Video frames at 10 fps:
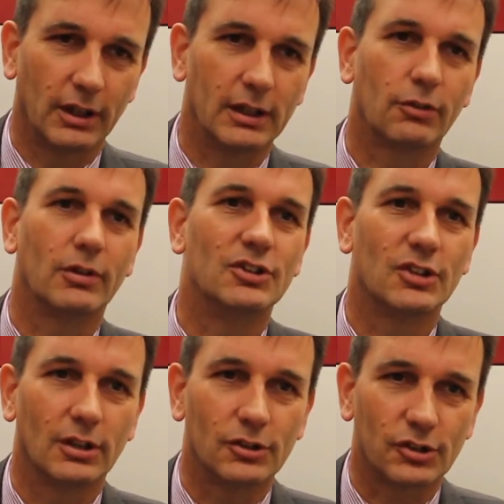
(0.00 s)

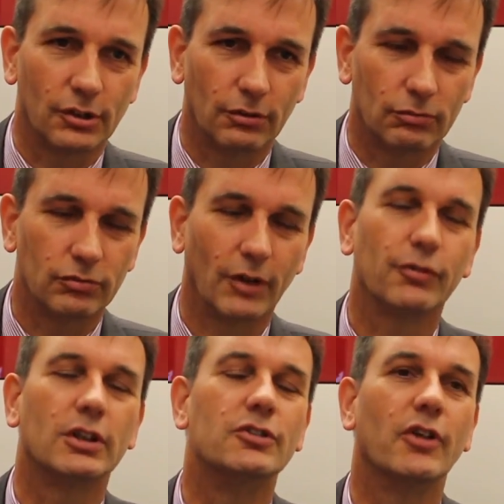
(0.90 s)
increasing, it's still
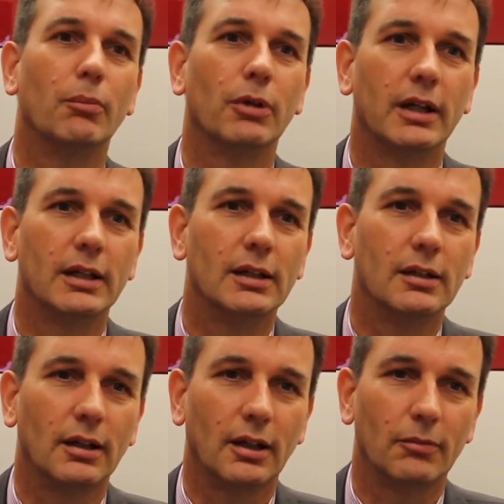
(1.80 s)
roughly
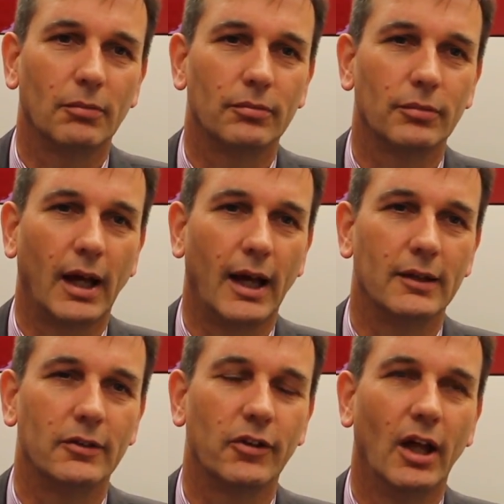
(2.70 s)
doubling,
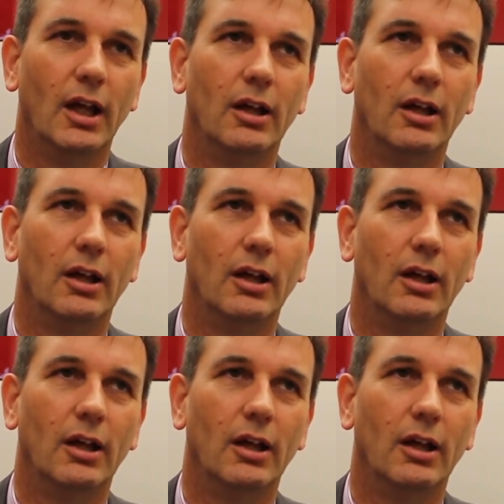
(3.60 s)
and